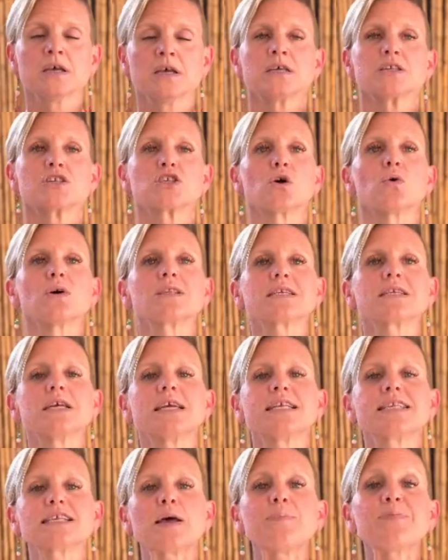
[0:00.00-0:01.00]
So
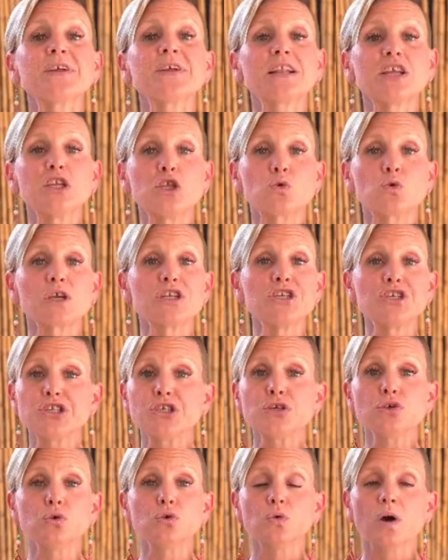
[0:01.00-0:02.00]
it's something that you can
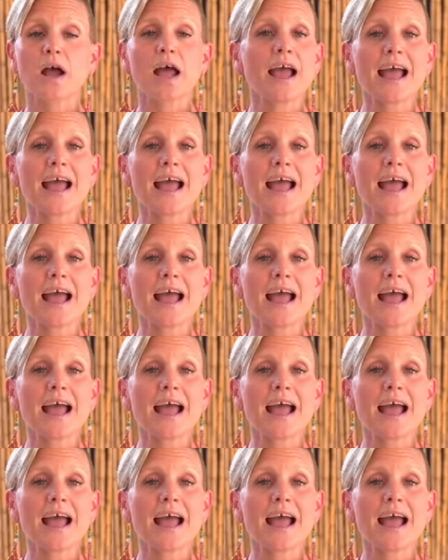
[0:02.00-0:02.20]
do